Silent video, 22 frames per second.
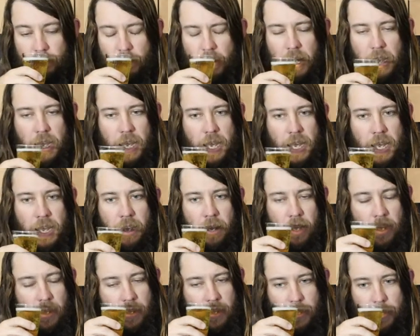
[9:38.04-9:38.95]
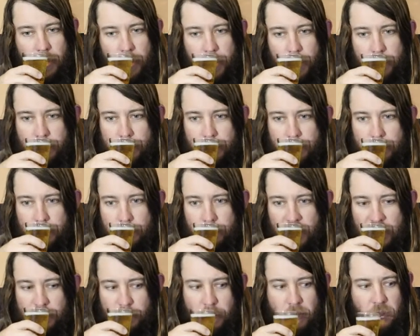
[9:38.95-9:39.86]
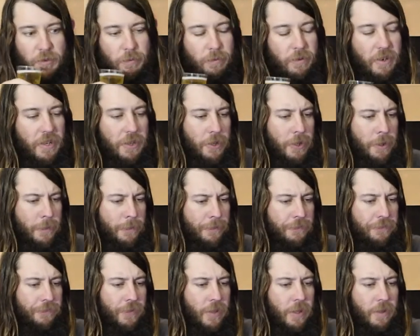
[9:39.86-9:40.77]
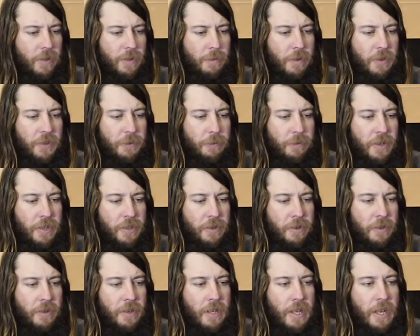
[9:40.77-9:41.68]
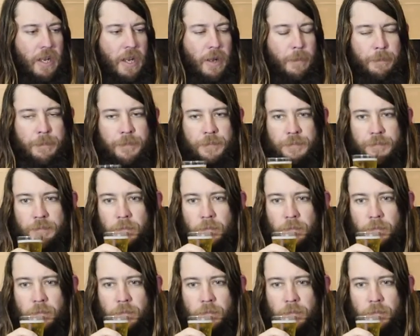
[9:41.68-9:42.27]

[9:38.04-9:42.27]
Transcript: it. Smells pretty good. That's good. That's